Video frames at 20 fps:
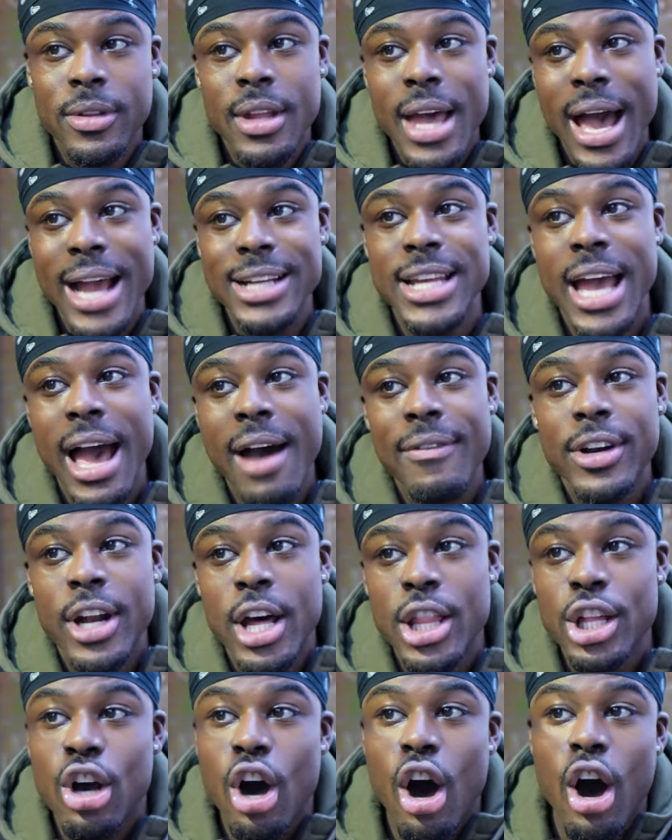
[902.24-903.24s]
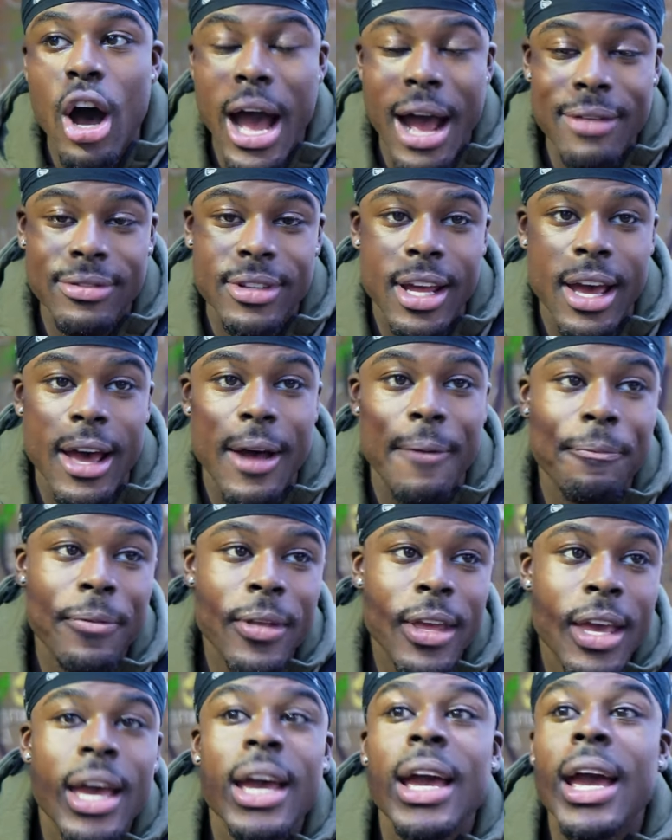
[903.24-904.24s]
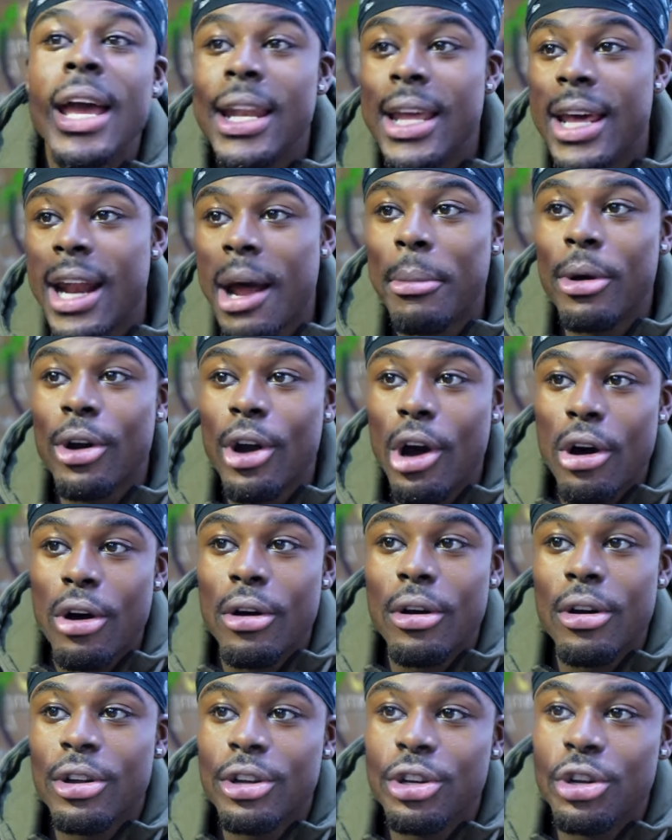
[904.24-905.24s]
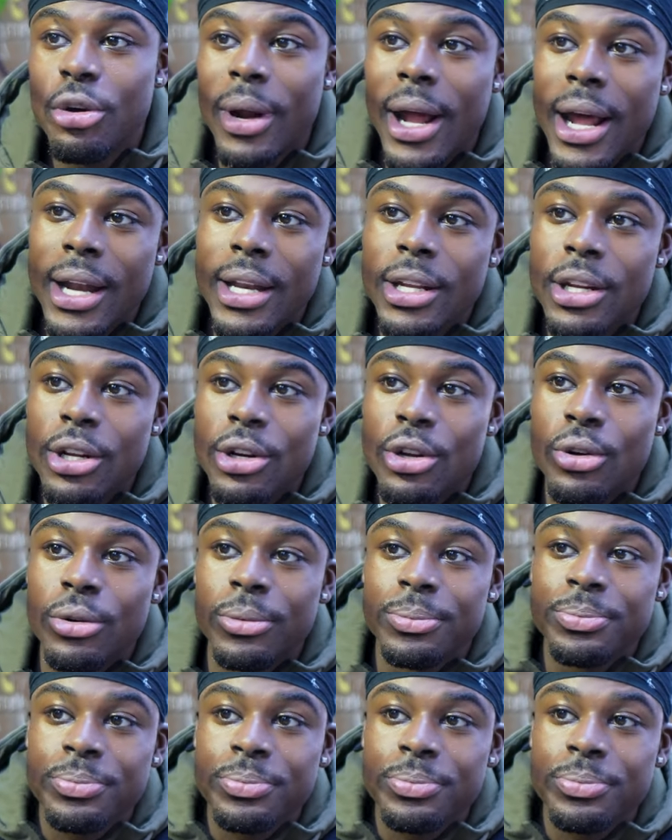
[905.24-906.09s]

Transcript: Actually, I have another call after that and then I'm gonna go do what I need to do.